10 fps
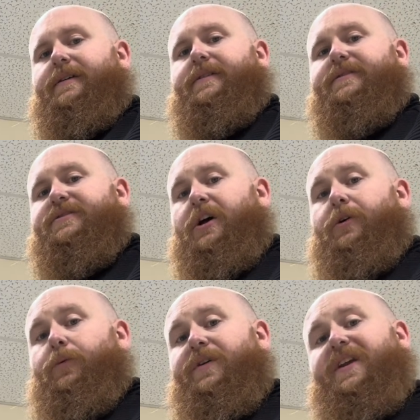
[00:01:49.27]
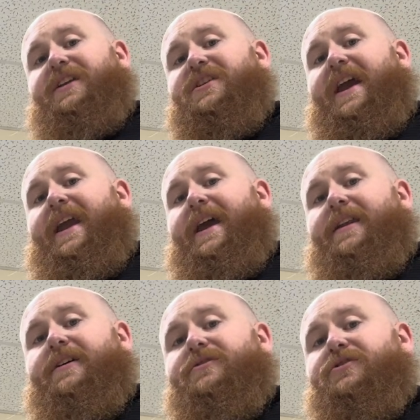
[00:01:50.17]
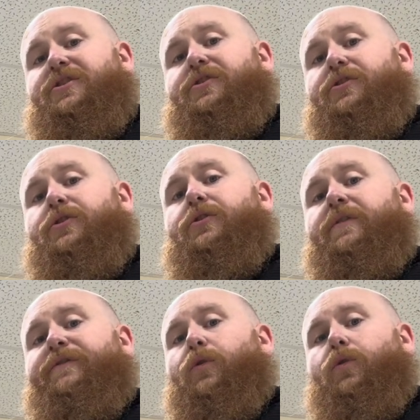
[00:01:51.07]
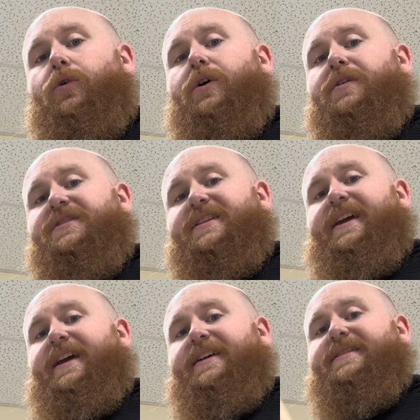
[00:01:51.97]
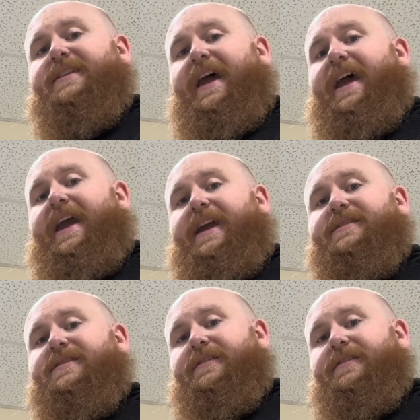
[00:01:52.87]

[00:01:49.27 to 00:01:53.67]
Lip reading: So with each hand, 2, 4, 6, 8,